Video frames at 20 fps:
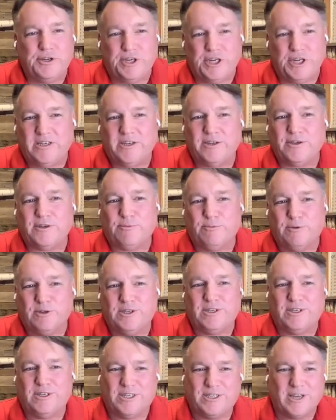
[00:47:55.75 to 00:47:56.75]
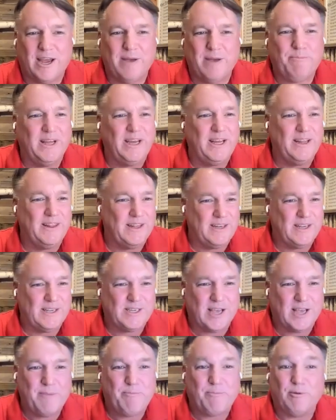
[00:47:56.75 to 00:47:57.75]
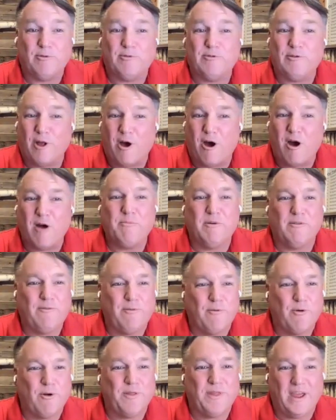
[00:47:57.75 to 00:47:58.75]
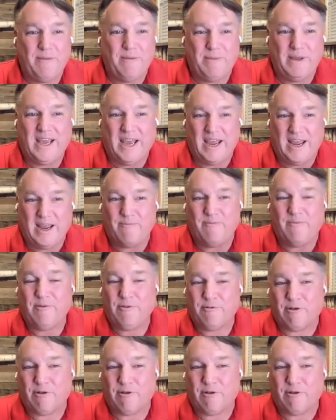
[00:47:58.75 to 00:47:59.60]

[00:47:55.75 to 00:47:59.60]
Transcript: Jesus was discipling the disciples long before they became